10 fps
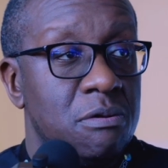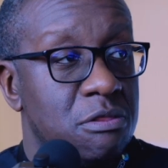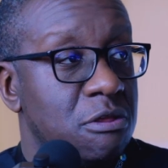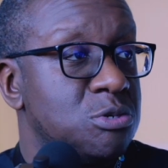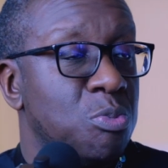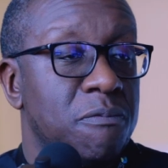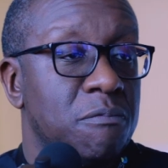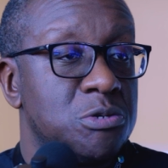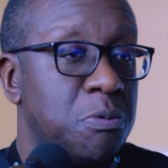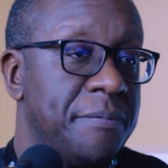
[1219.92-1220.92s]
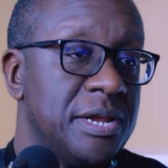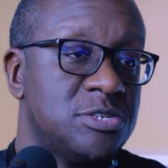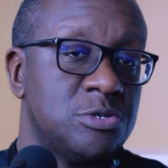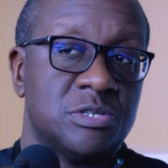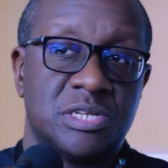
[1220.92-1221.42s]
those most popular
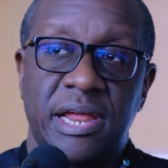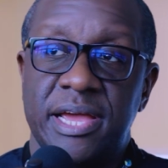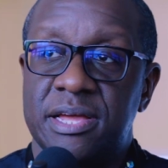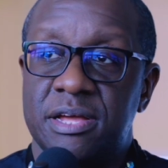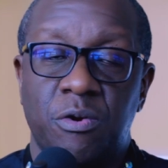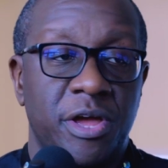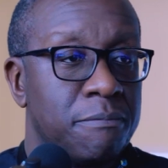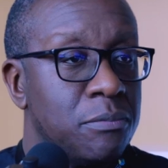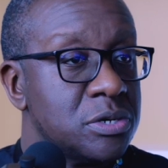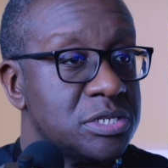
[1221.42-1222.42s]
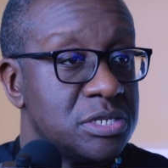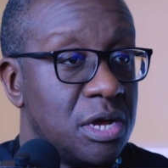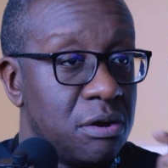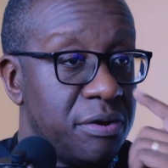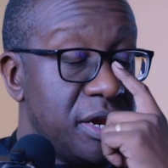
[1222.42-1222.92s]
tools like QuickBooks
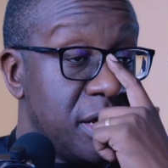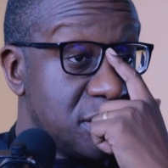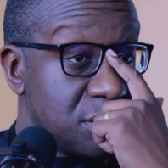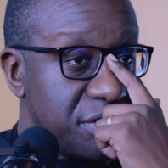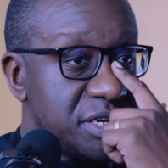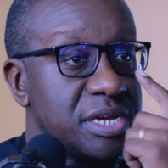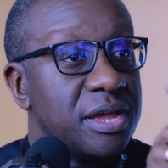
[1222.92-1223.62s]
are already integrating